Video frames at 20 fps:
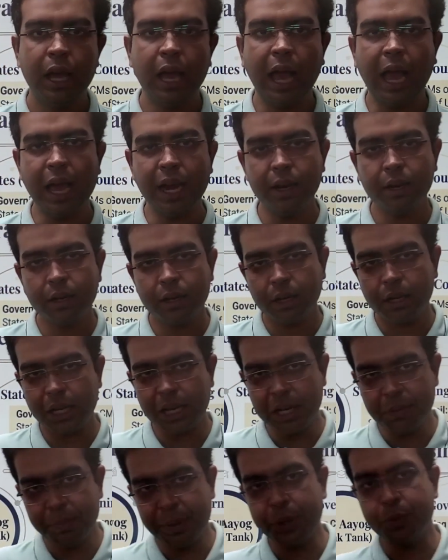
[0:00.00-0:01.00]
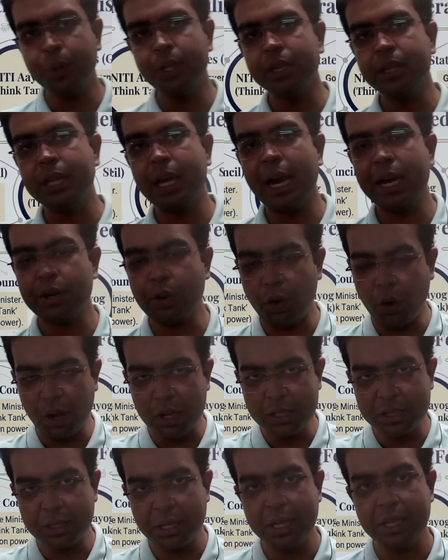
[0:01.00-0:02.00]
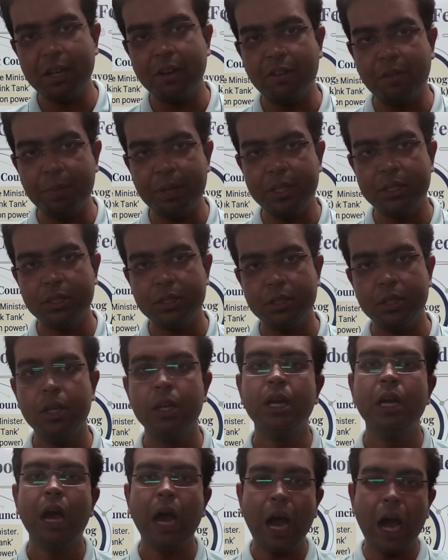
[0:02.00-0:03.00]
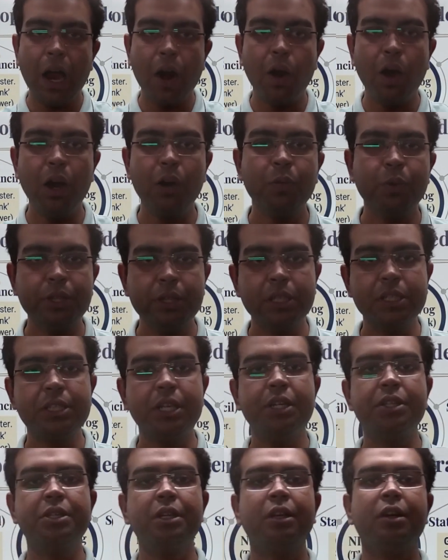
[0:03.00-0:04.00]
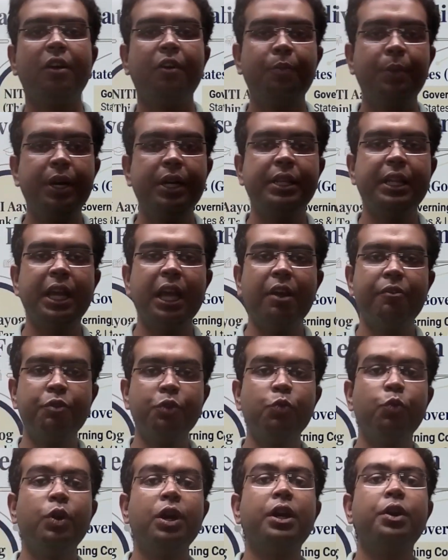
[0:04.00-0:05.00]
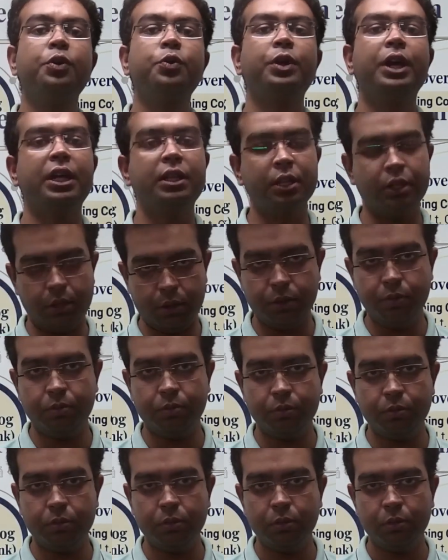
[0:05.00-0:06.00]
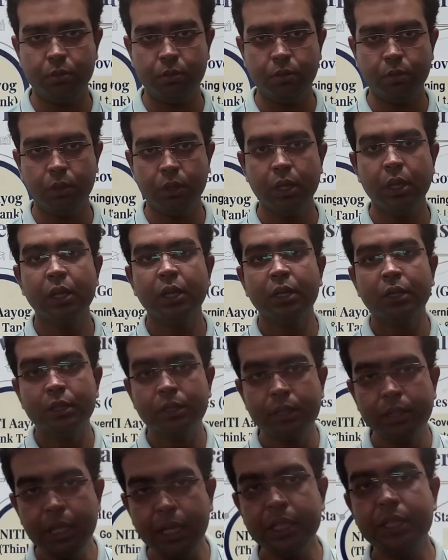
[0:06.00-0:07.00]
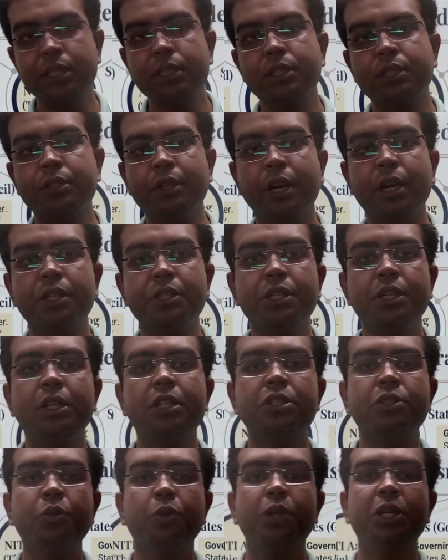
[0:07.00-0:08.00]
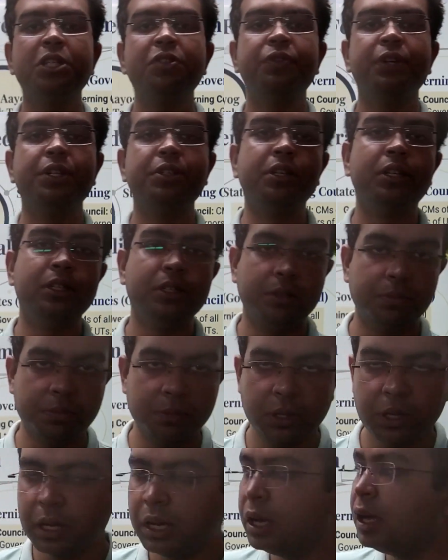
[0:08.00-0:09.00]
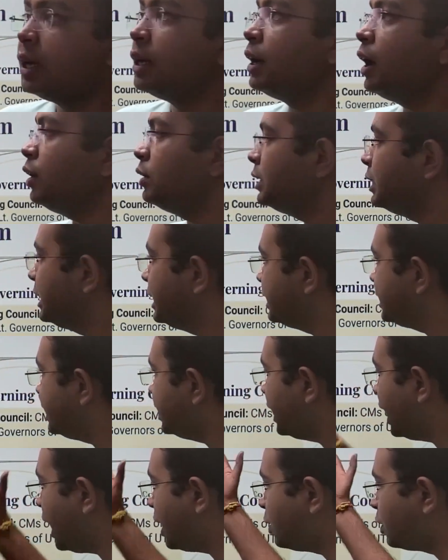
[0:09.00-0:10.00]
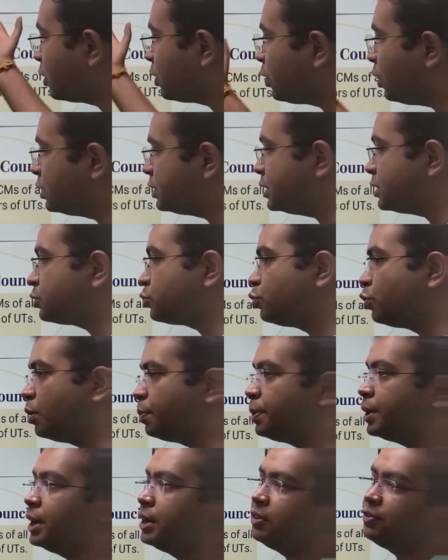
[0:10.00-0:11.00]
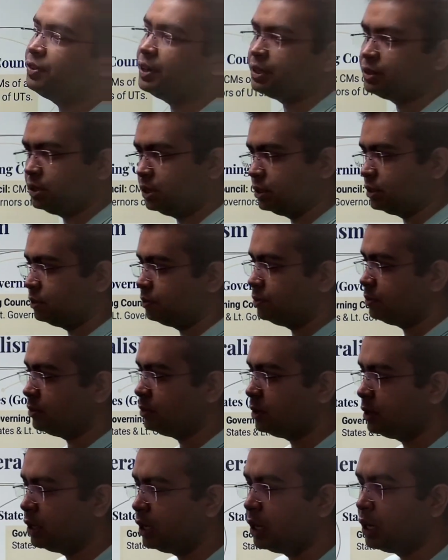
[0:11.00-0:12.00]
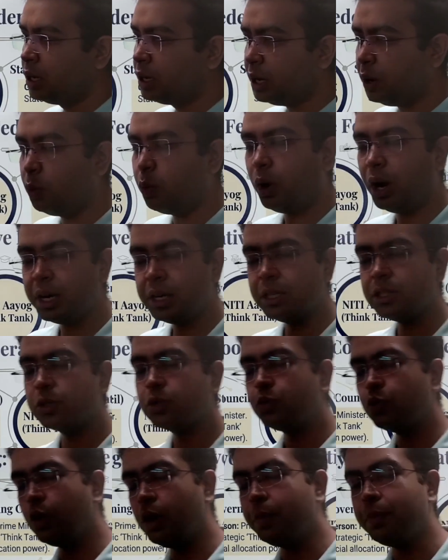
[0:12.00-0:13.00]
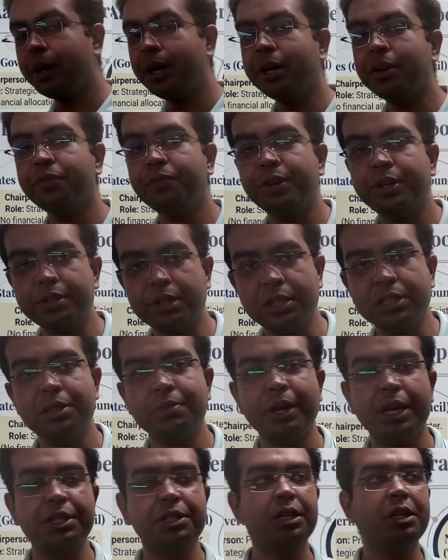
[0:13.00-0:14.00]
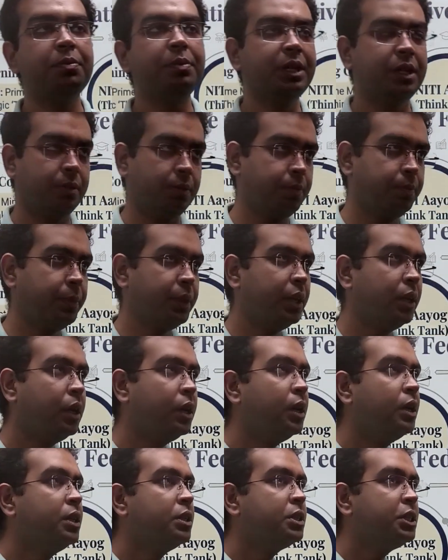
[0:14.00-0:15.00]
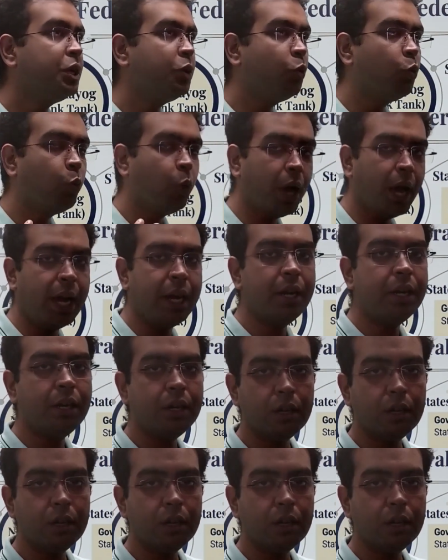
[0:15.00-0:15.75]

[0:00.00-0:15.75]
And in between that, all state governments, along with the central government, they have to work together. This structure is known as federalism. Now, NITI Aayog causes cooperative federalism. Now, what does cooperative federalism actually mean? See, when